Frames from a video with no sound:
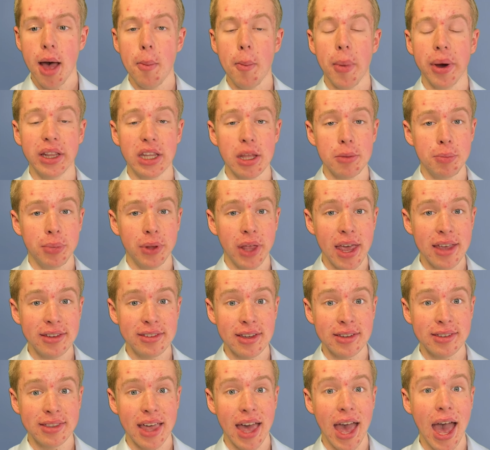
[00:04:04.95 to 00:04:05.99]
but the
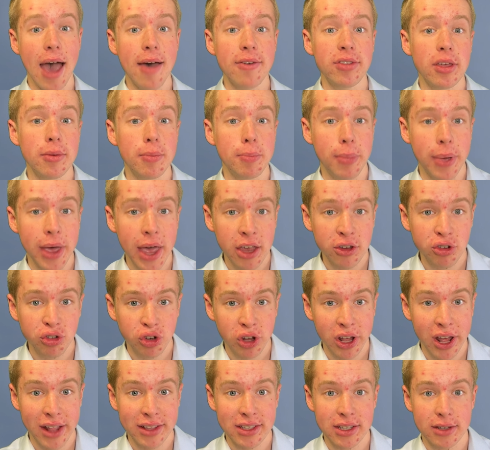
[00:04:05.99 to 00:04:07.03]
places that have the best
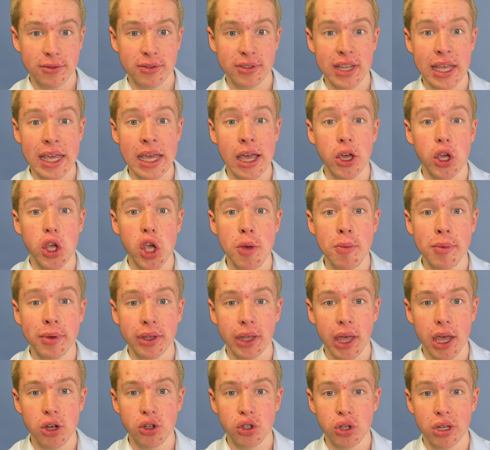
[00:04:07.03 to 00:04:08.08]
chance of seeing
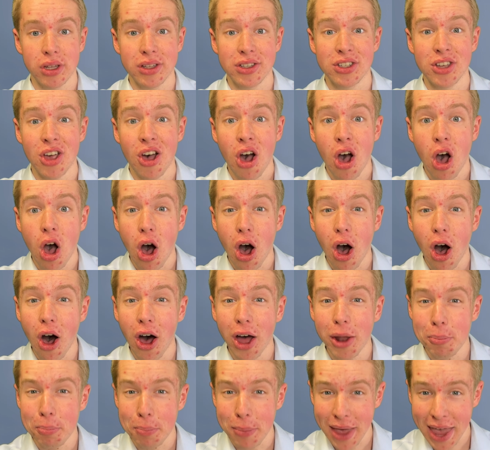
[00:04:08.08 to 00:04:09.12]
accumulations
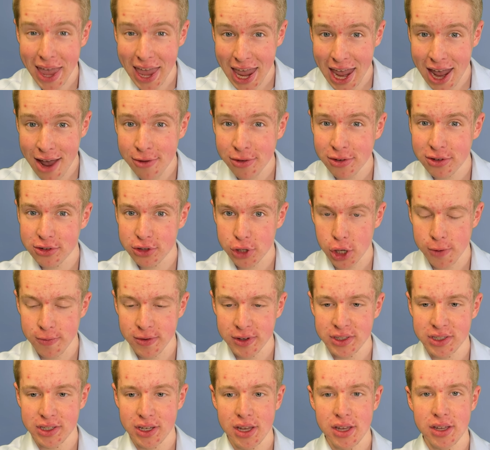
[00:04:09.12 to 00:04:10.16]
on paved
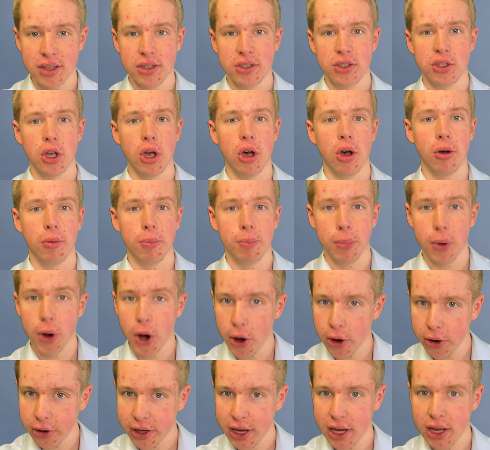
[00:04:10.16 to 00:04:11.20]
surfaces, so
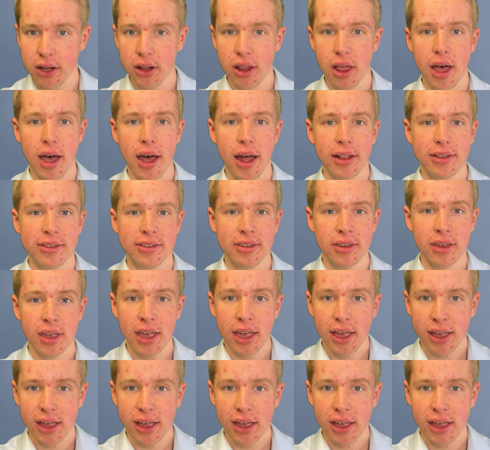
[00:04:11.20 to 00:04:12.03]
parking lots,